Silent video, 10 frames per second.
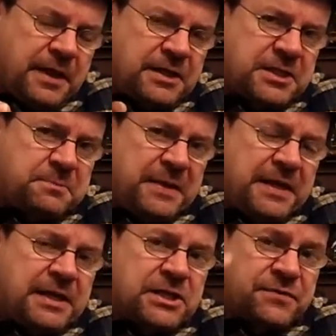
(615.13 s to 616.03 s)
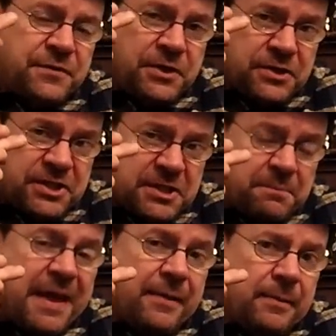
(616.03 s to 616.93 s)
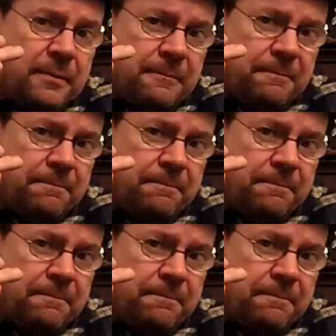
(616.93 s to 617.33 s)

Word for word: experience for your smell